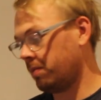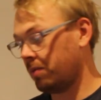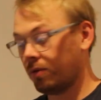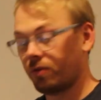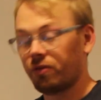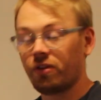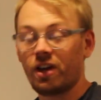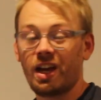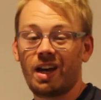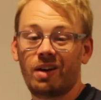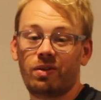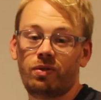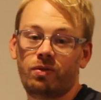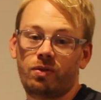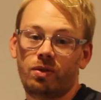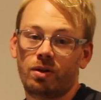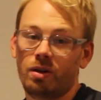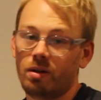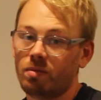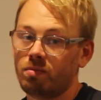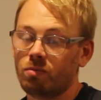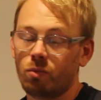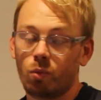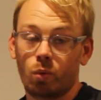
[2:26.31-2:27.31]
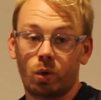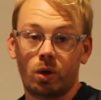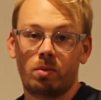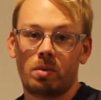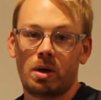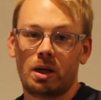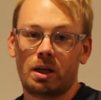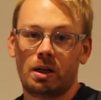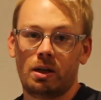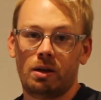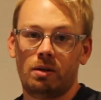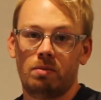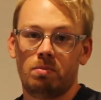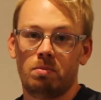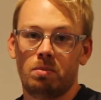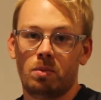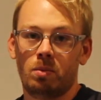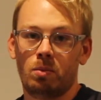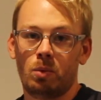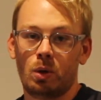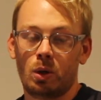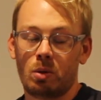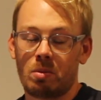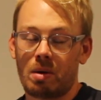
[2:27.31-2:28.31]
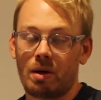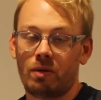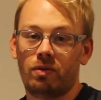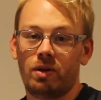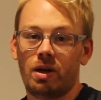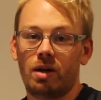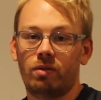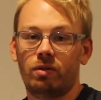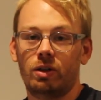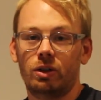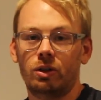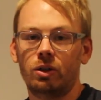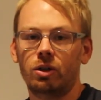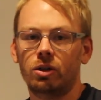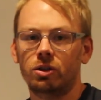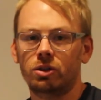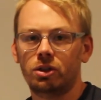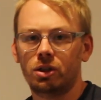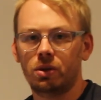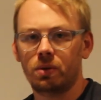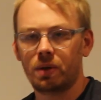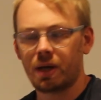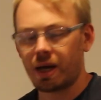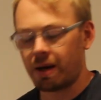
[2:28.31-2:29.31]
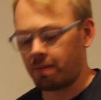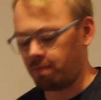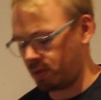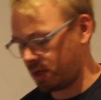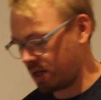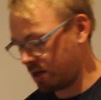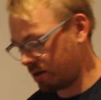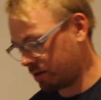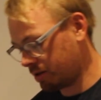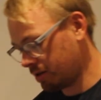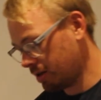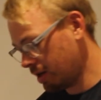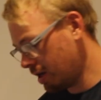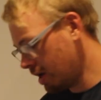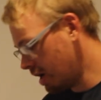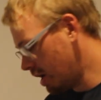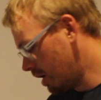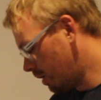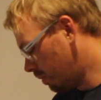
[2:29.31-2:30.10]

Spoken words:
Faith, one of my favourite go-to can beers.